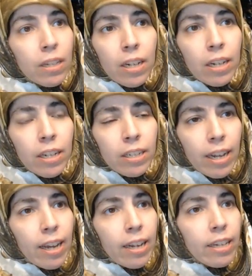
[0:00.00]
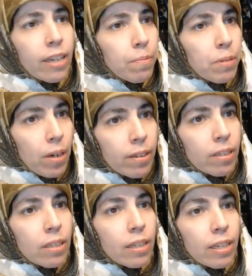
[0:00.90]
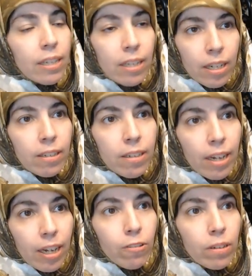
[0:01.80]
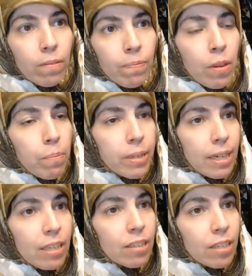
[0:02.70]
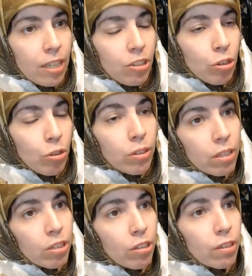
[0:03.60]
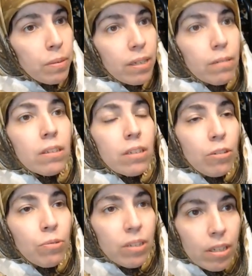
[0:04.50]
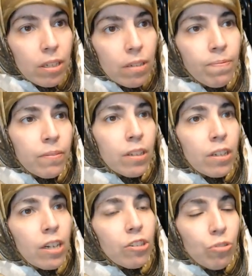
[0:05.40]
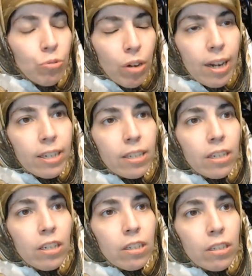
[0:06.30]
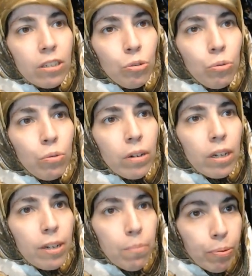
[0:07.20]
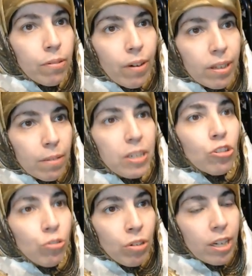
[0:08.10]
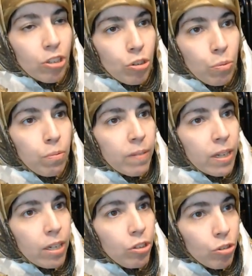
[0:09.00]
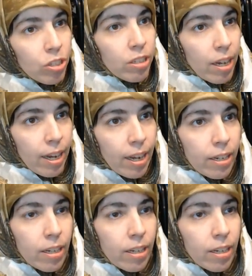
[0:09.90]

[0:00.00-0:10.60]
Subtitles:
Yeah, he kept constantly getting kicked down, but at least he took the circumstances he was in and tried to improve on them. He tried to use his head